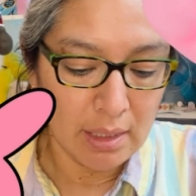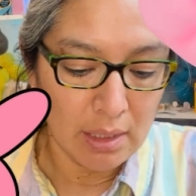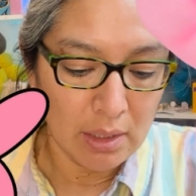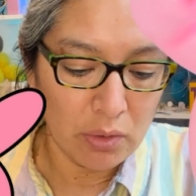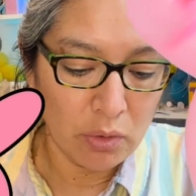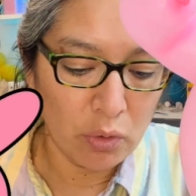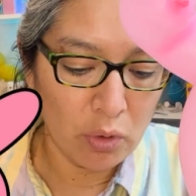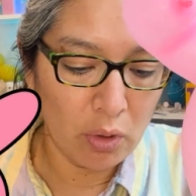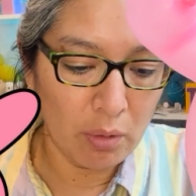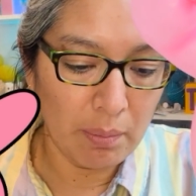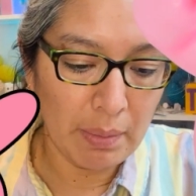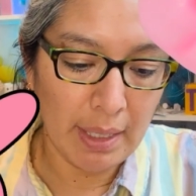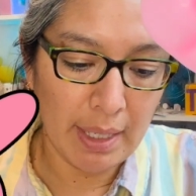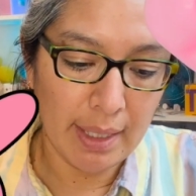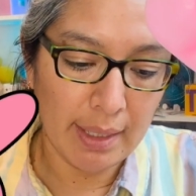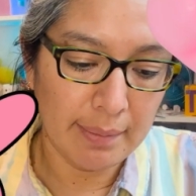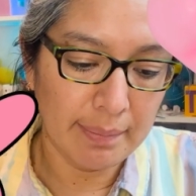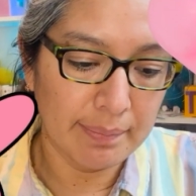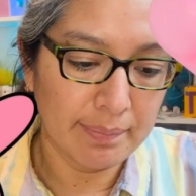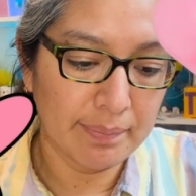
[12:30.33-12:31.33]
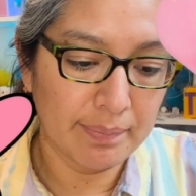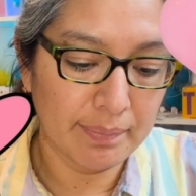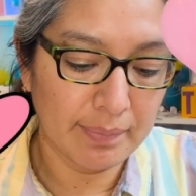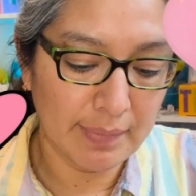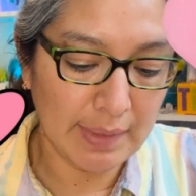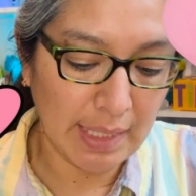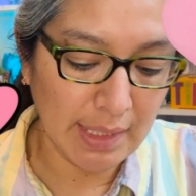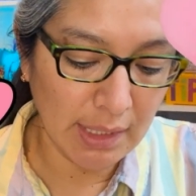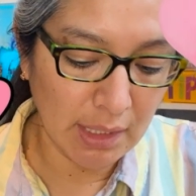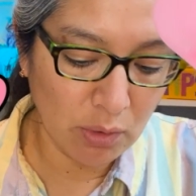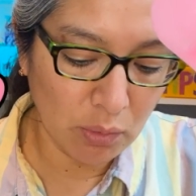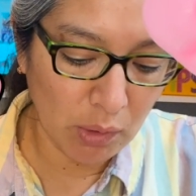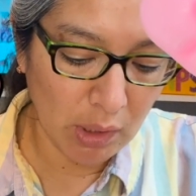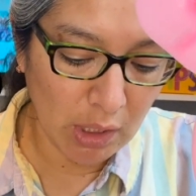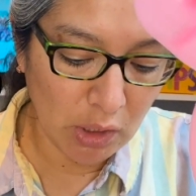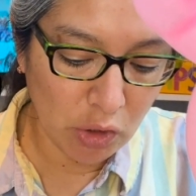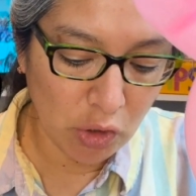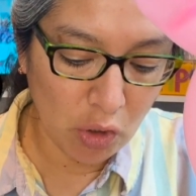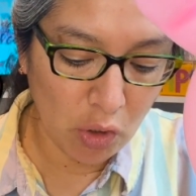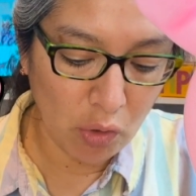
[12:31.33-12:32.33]
you know, but I just want
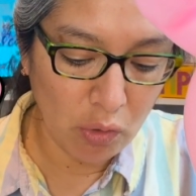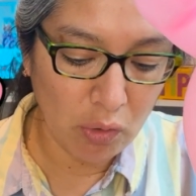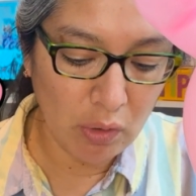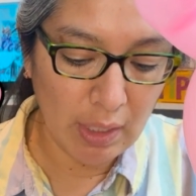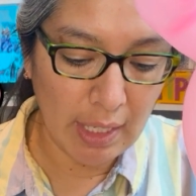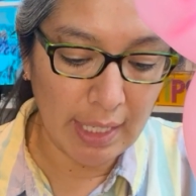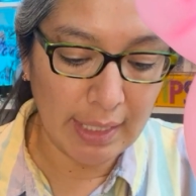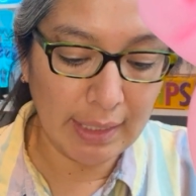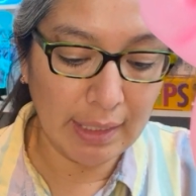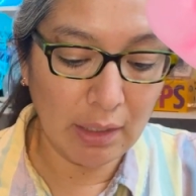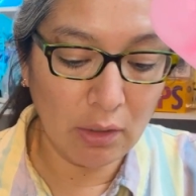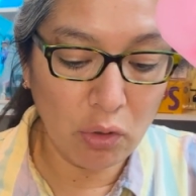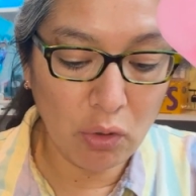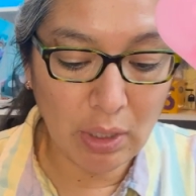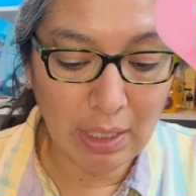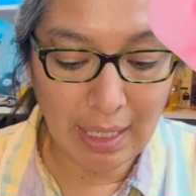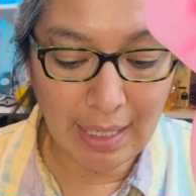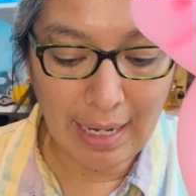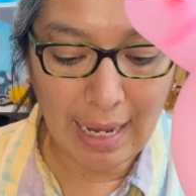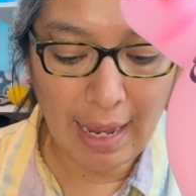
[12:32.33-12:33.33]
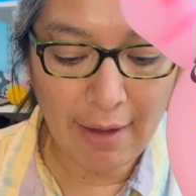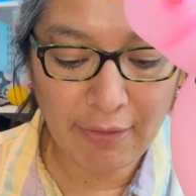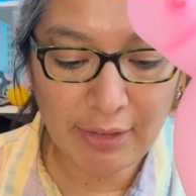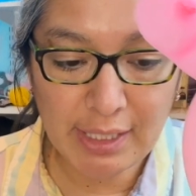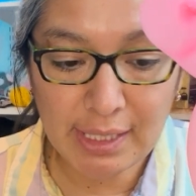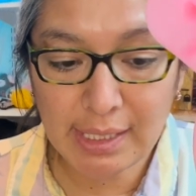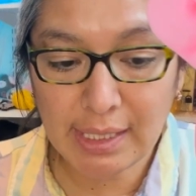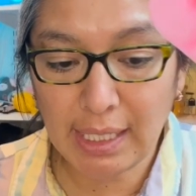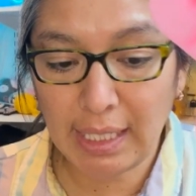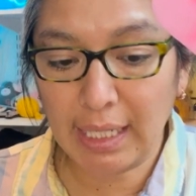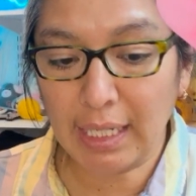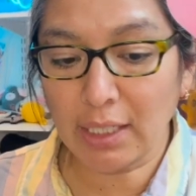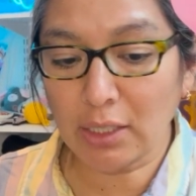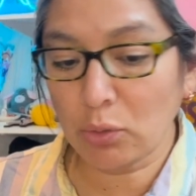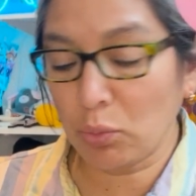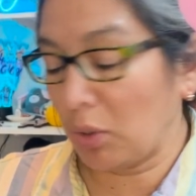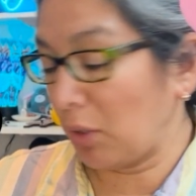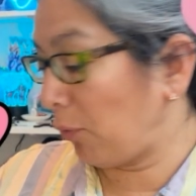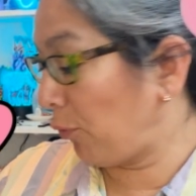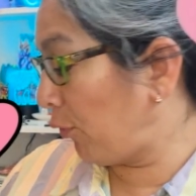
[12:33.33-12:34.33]
to show you that you can have stickers
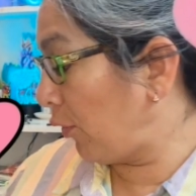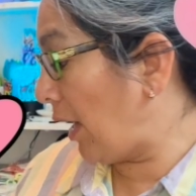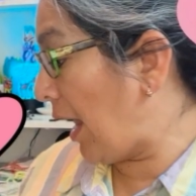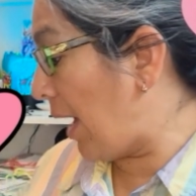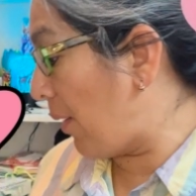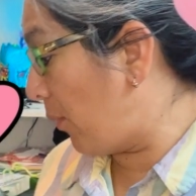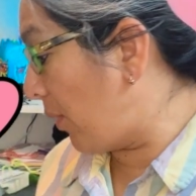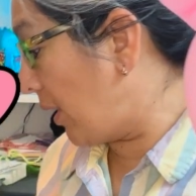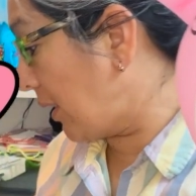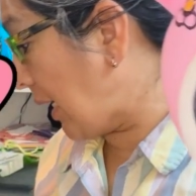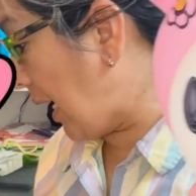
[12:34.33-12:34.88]
with flowers.